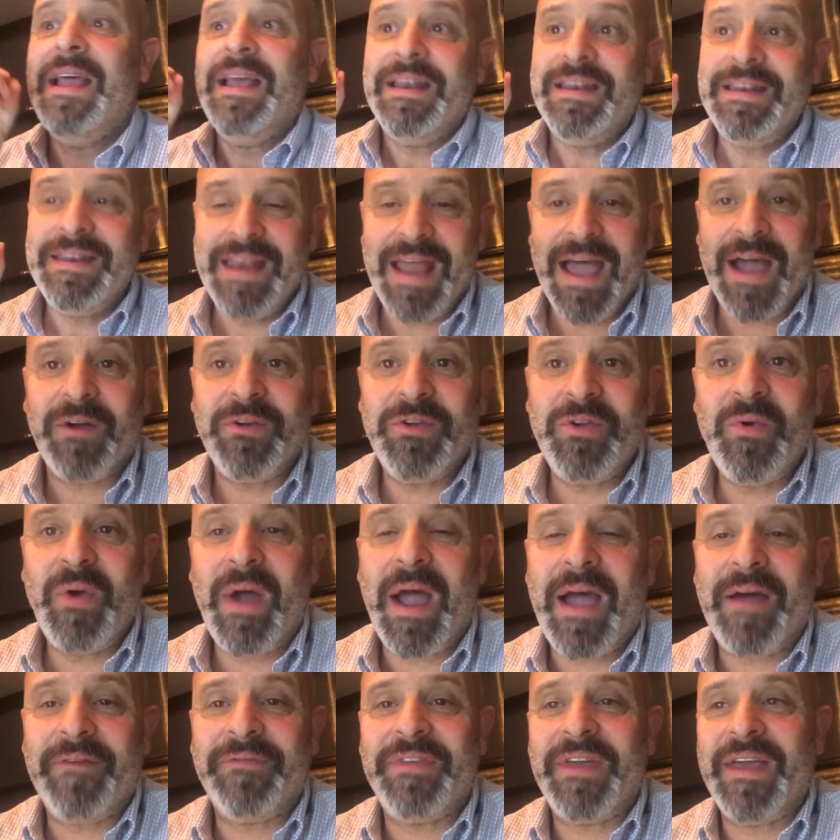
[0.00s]
Now you
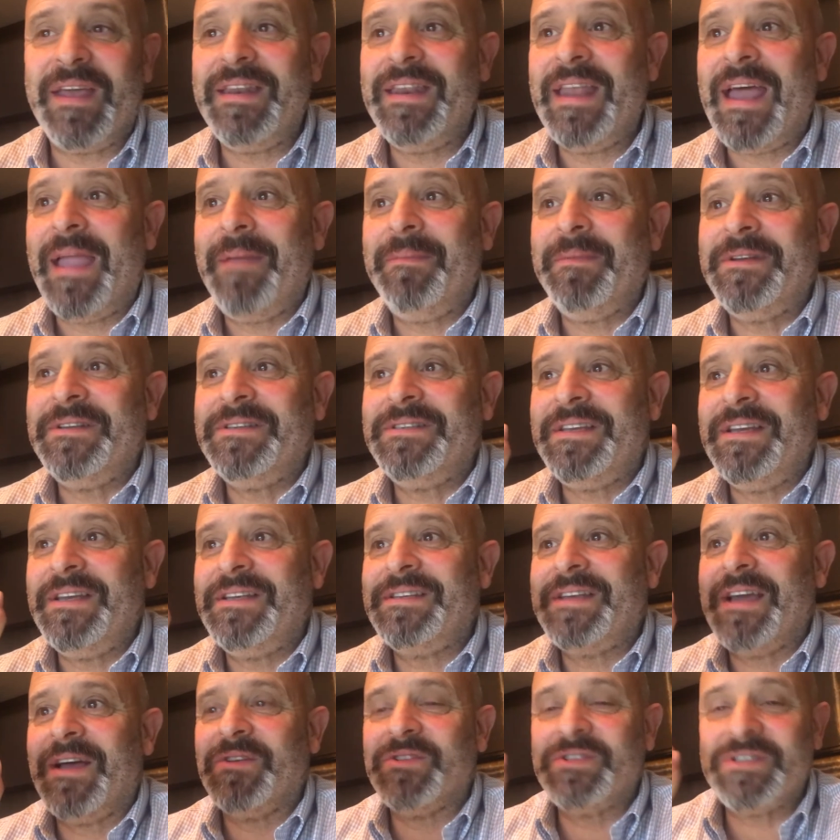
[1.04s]
have their name and
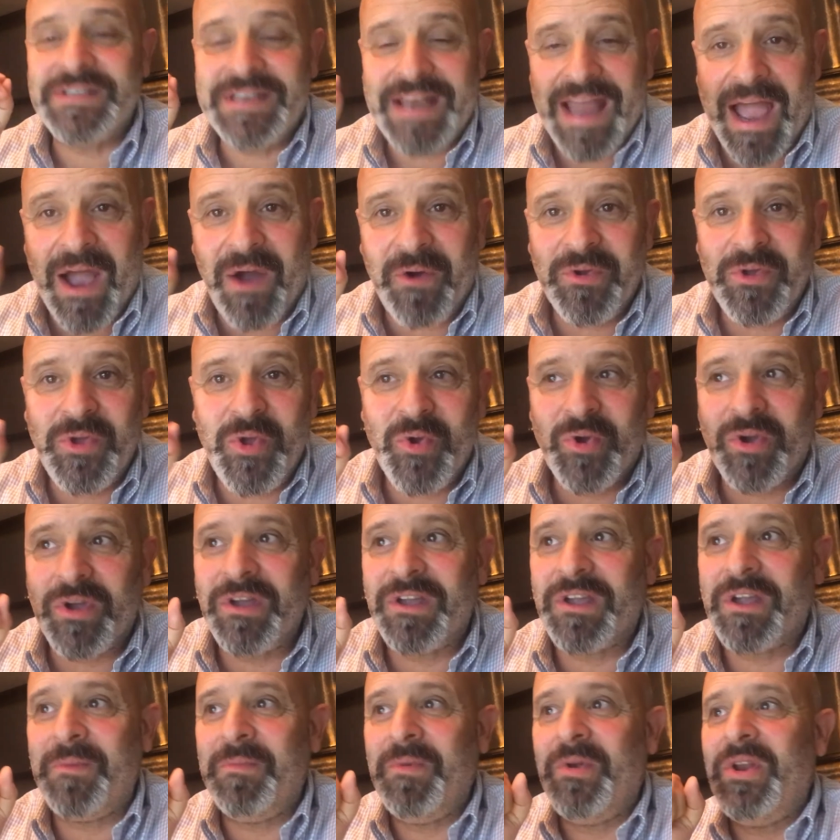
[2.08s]
details. Now you can
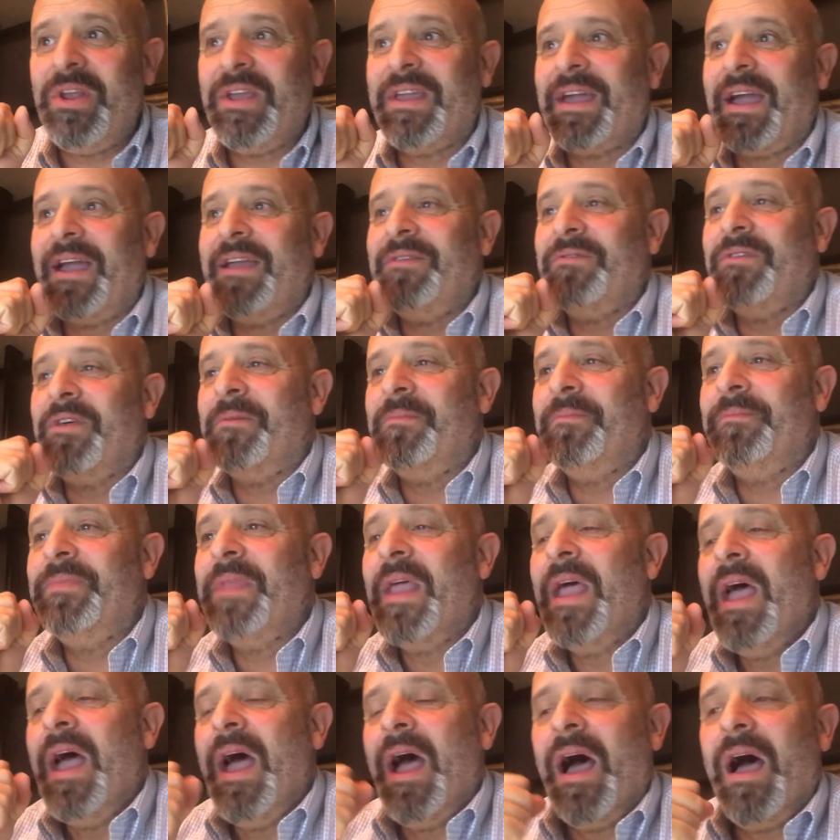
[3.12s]
communicate
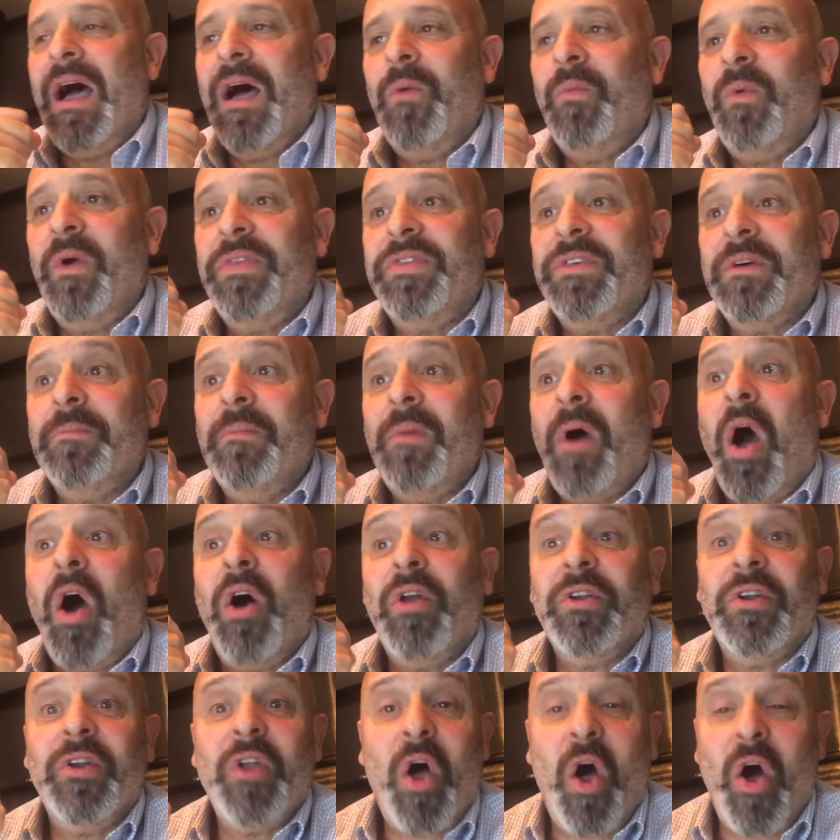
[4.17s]
with them
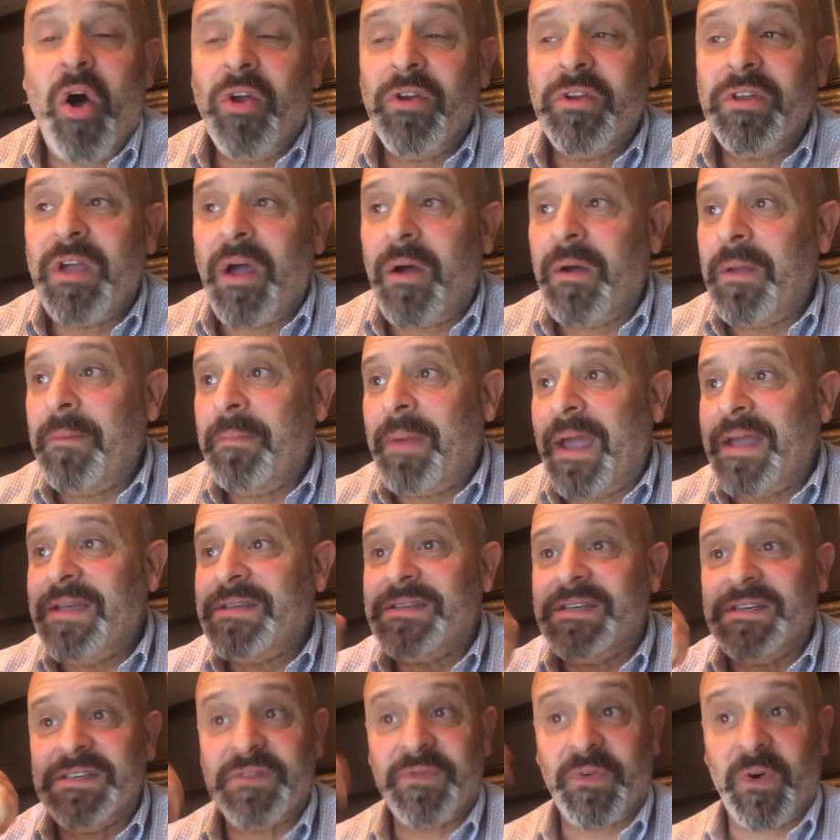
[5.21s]
on an ongoing
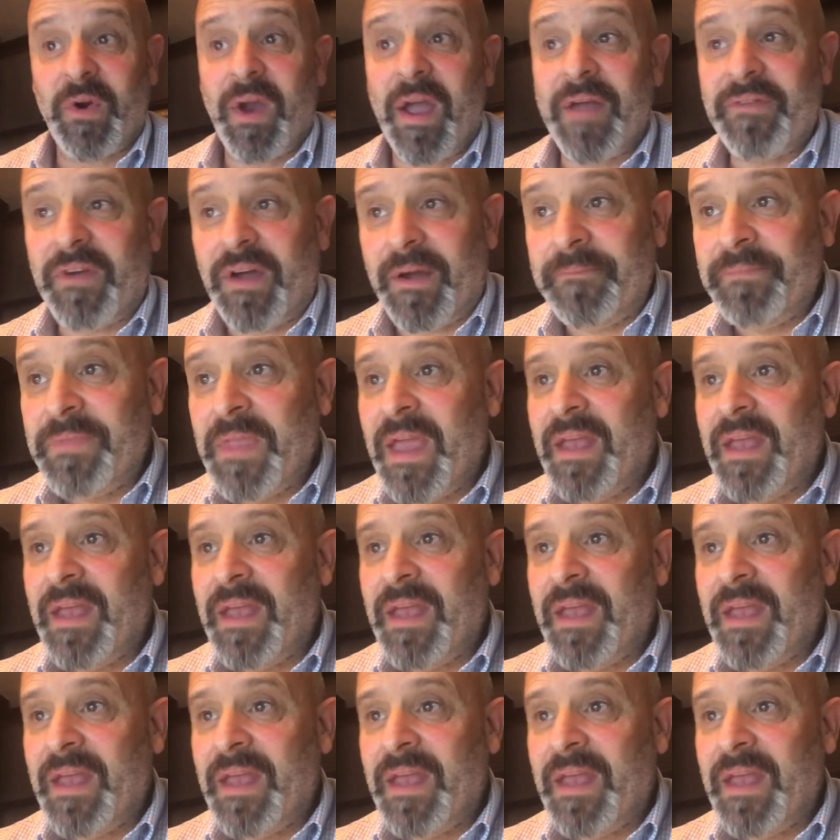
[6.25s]
basis, forever.